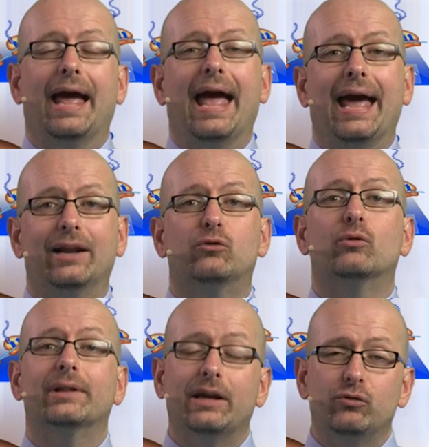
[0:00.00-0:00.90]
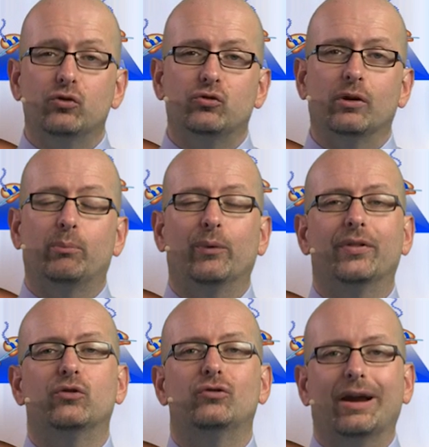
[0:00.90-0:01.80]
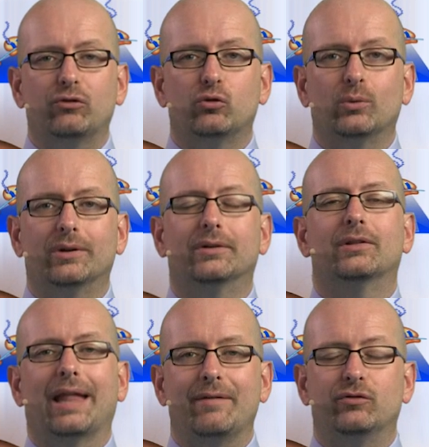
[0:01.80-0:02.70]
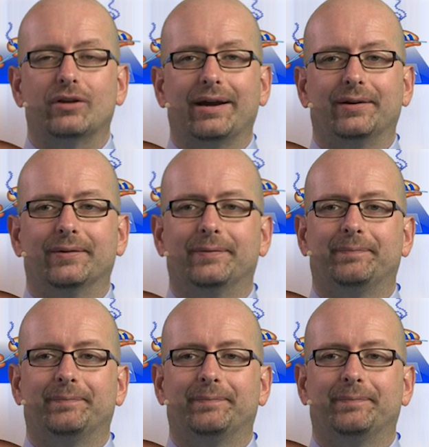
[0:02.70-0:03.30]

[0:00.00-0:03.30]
and its relationship with the sexual life cycle.